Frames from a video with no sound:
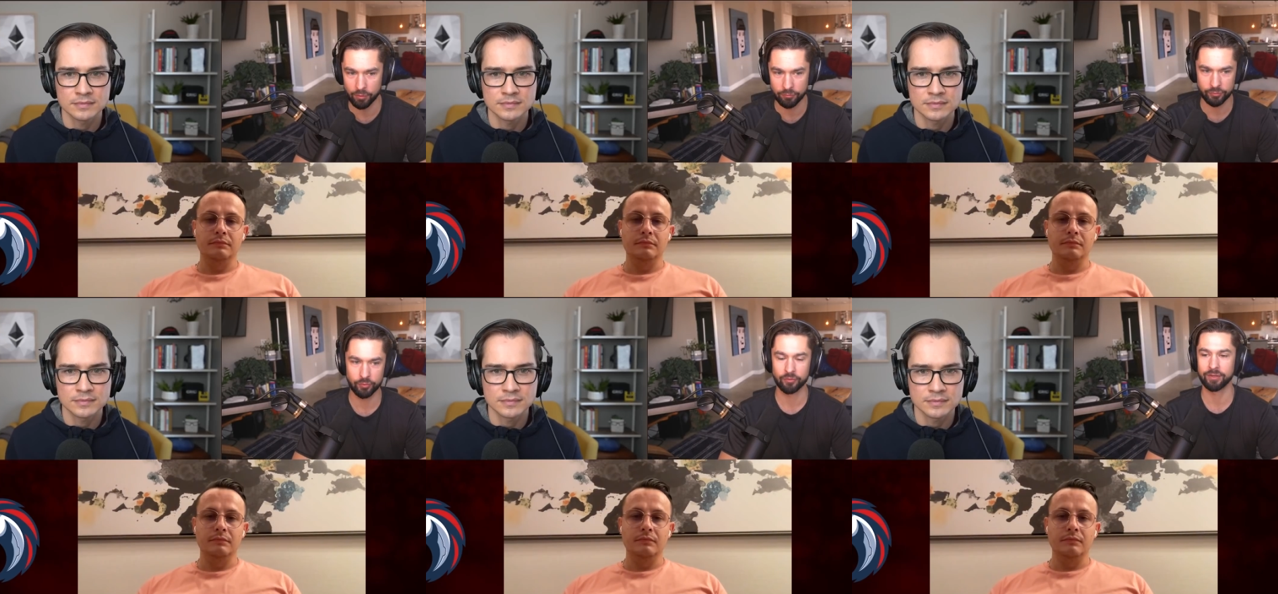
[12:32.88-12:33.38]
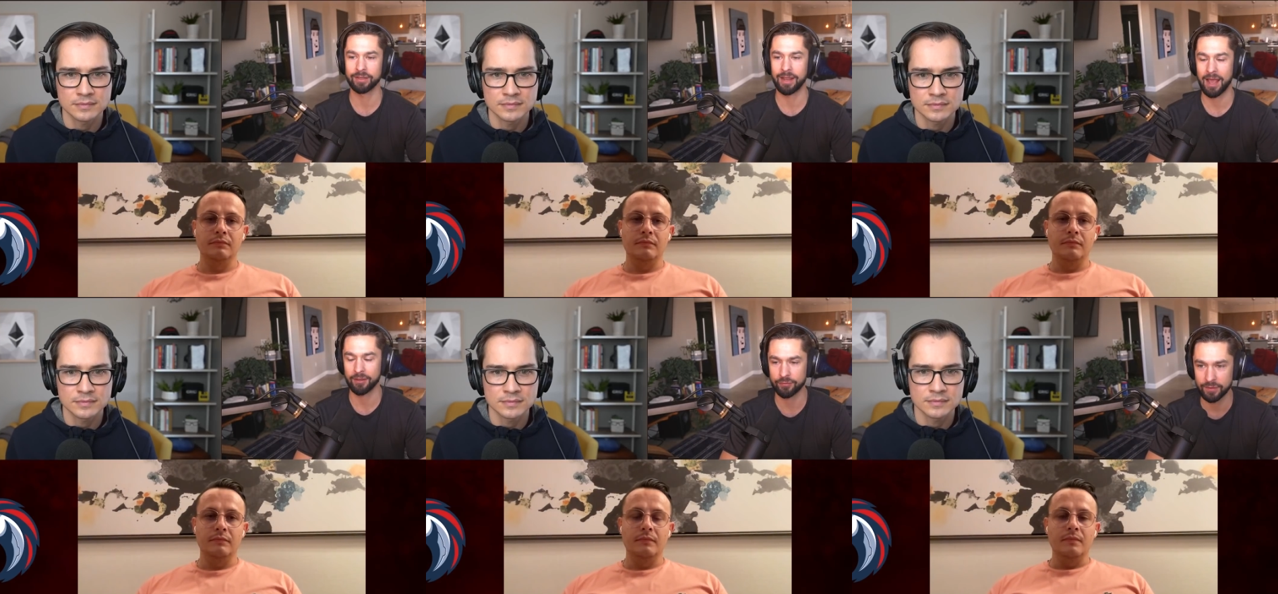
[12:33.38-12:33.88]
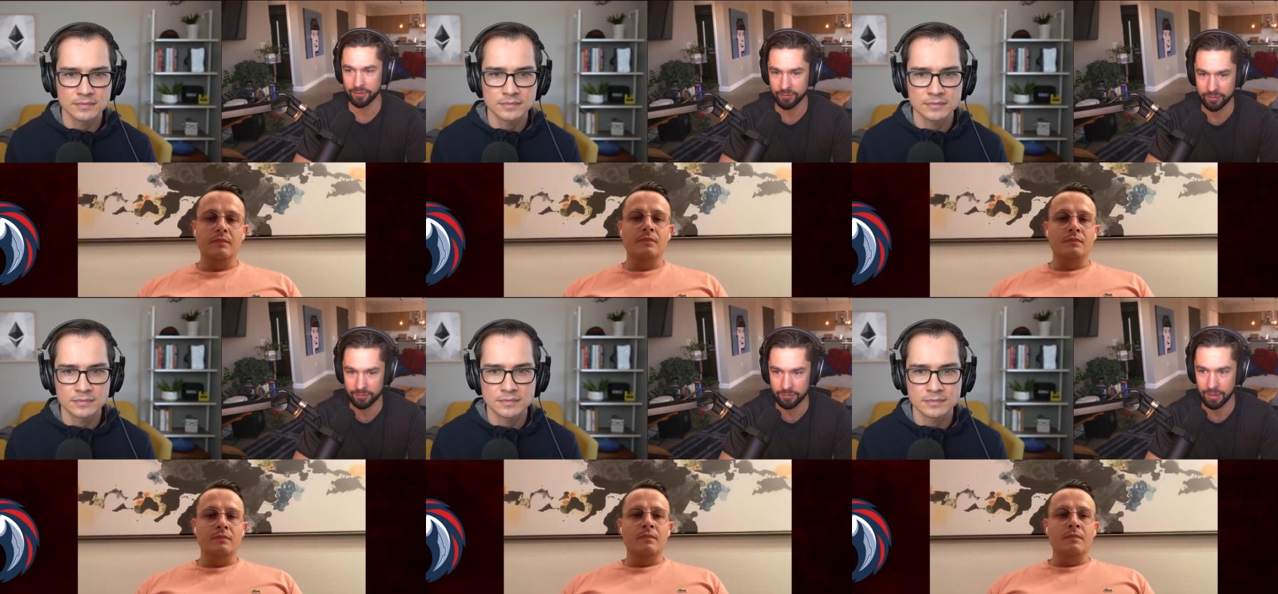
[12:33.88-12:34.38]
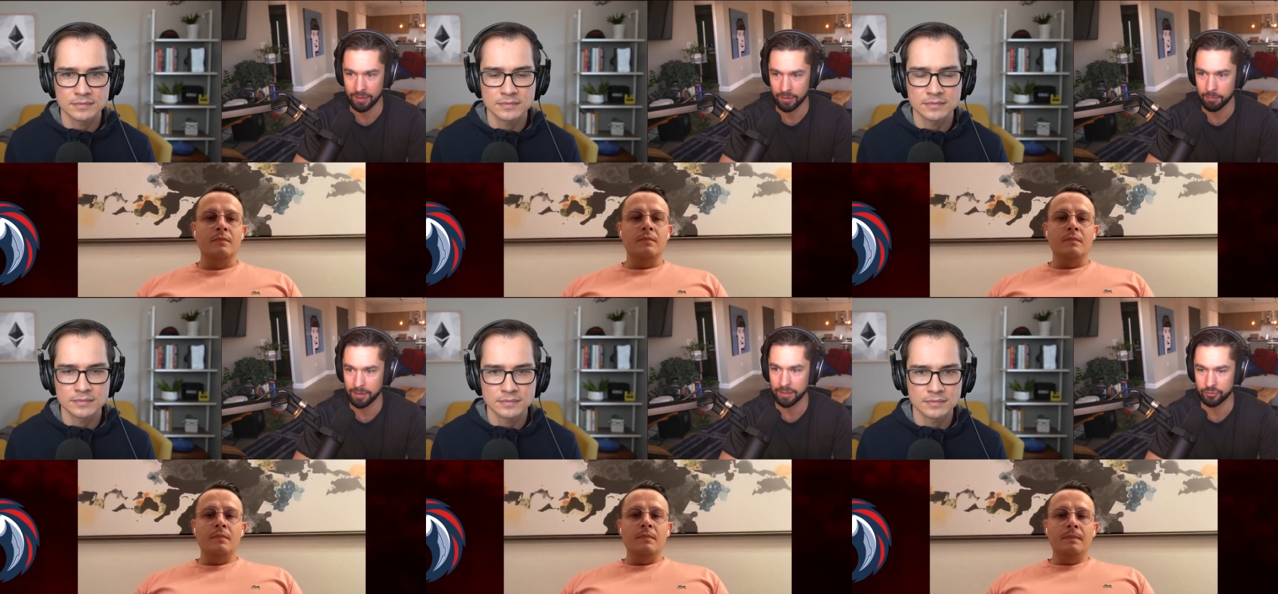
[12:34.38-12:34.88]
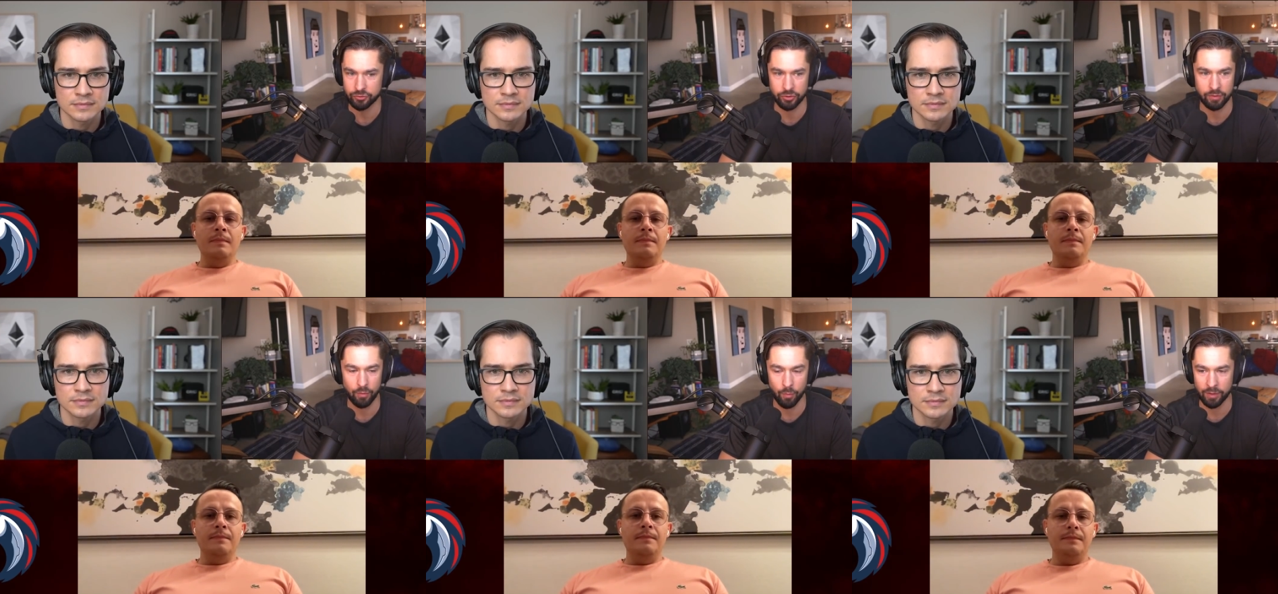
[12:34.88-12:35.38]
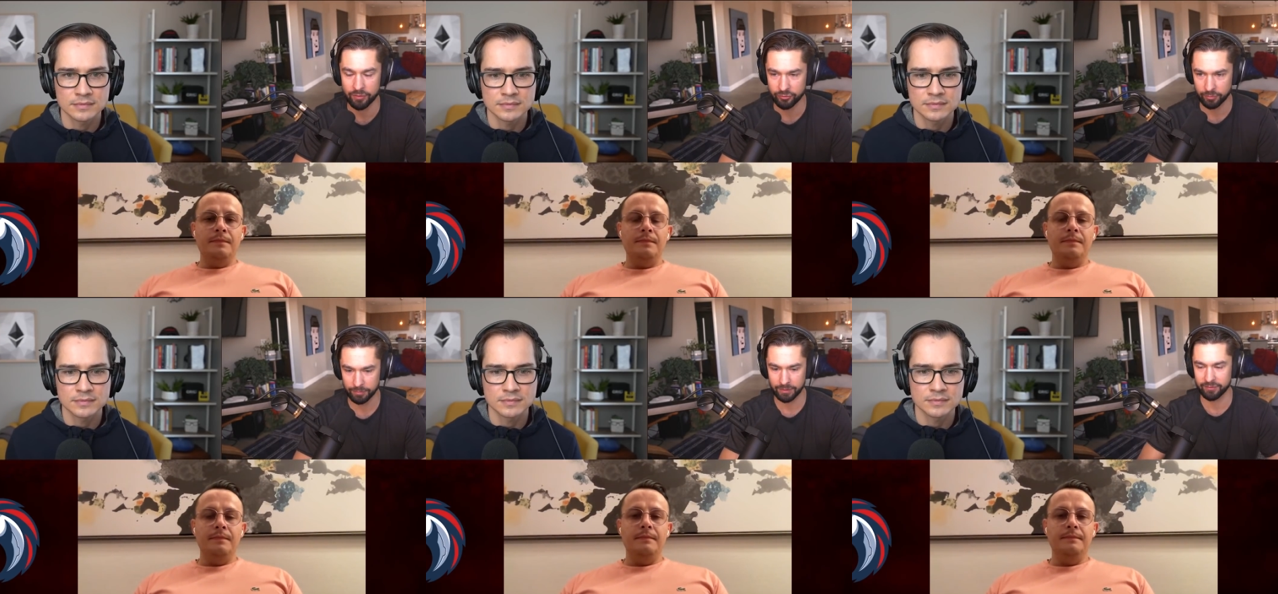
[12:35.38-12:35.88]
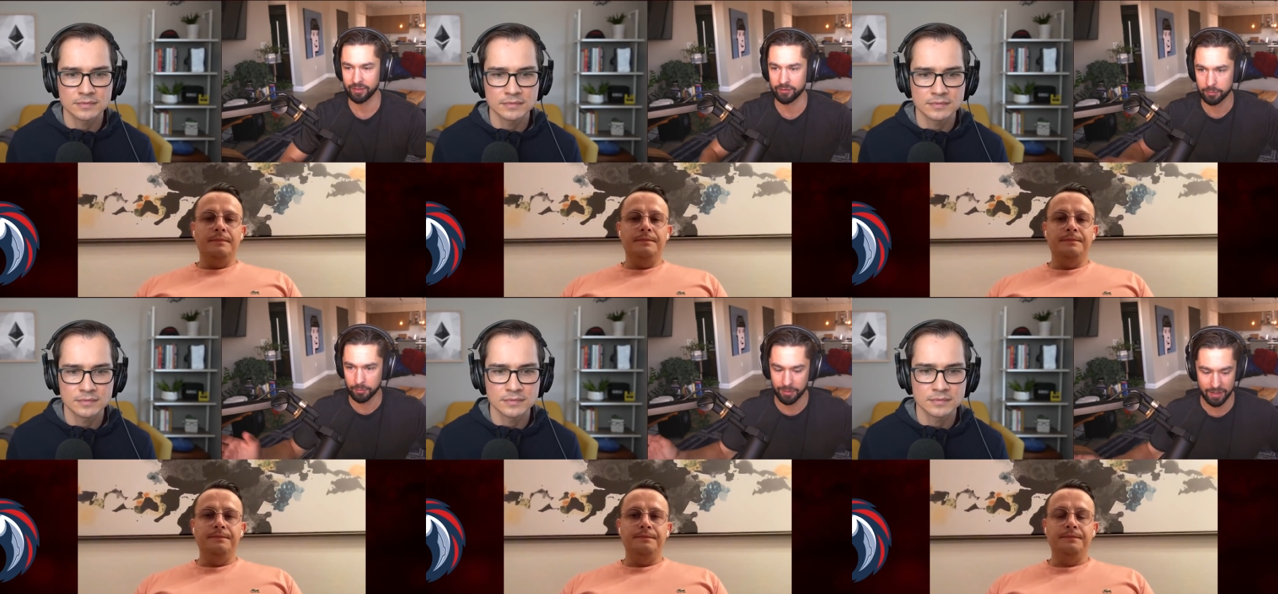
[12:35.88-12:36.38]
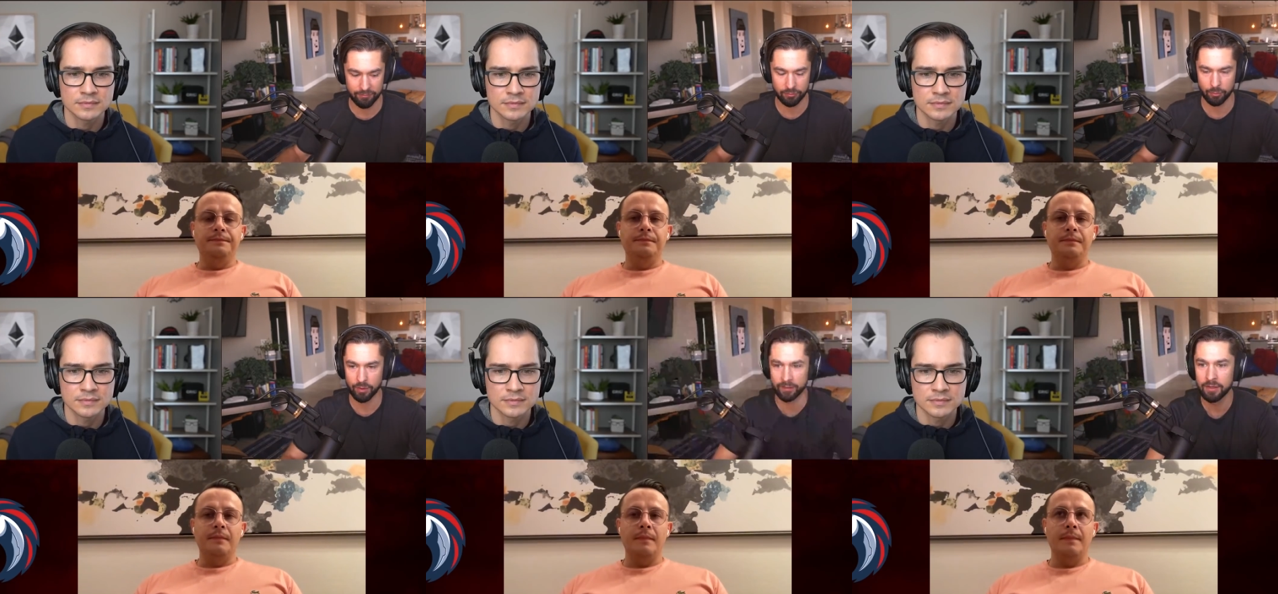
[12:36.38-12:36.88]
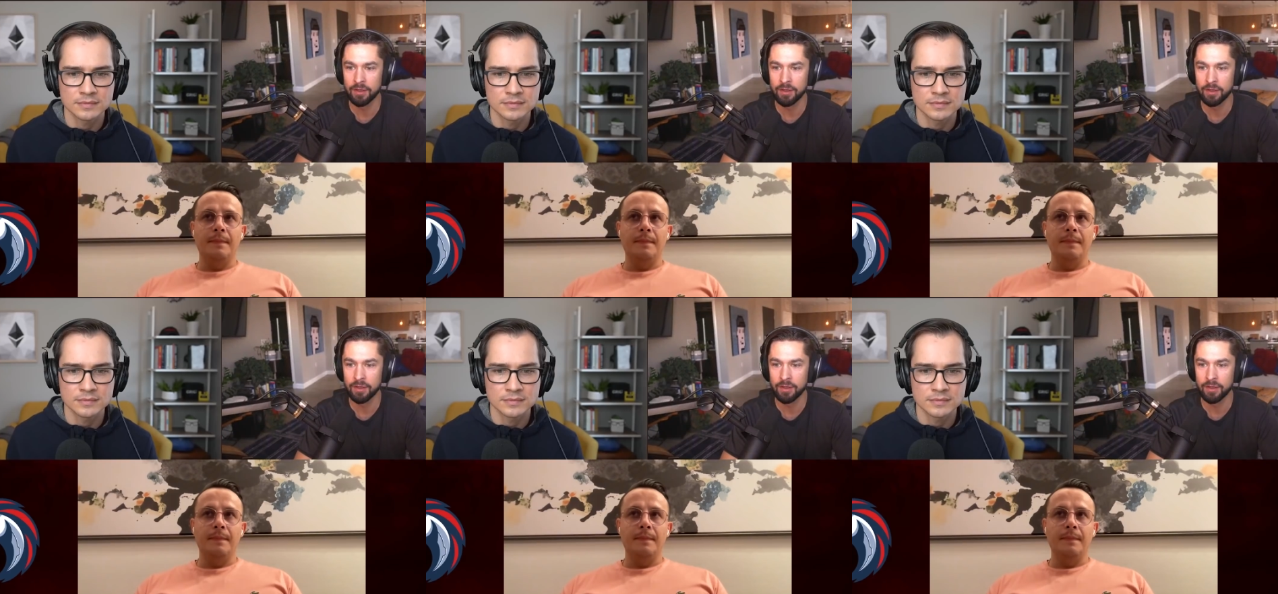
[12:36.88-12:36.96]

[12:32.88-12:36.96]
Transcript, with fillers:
Speaker 1: reducing gas fees and and making sure that one inch can be accessible by everyone?